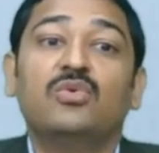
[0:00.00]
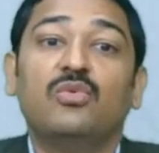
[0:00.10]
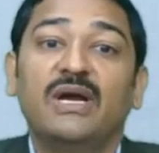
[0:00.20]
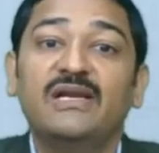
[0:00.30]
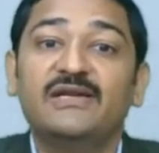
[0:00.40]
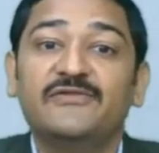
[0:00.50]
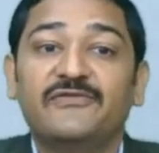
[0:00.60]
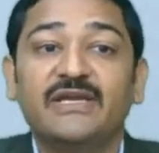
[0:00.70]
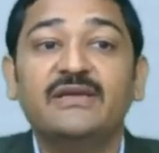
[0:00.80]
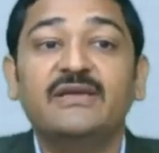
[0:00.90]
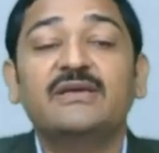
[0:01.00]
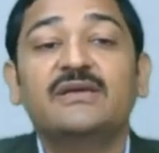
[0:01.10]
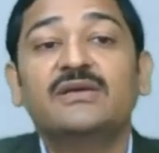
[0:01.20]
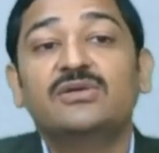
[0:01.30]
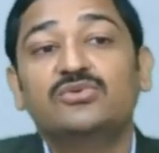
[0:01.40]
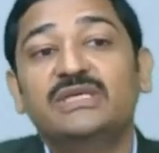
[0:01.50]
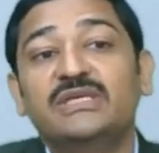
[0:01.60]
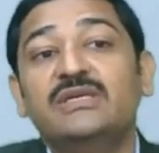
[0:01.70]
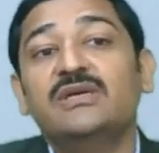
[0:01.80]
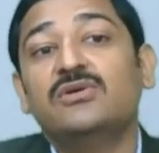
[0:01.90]
while referring to
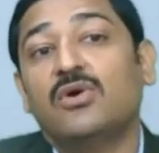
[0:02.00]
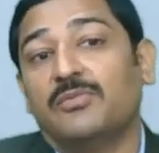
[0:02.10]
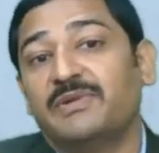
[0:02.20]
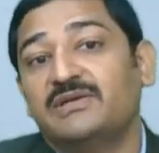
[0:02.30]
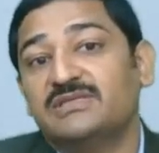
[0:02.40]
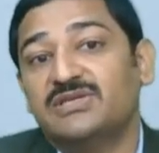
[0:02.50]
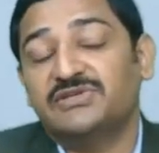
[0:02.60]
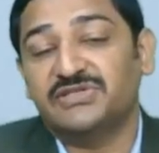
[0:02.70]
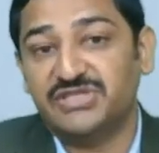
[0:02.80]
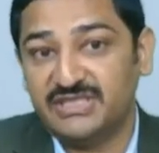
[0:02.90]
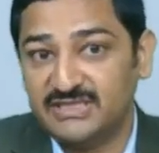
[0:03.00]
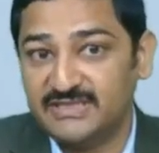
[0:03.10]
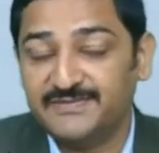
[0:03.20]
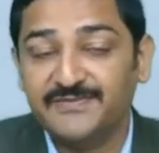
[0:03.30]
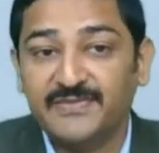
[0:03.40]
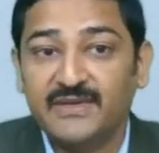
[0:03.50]
the corporate strategies,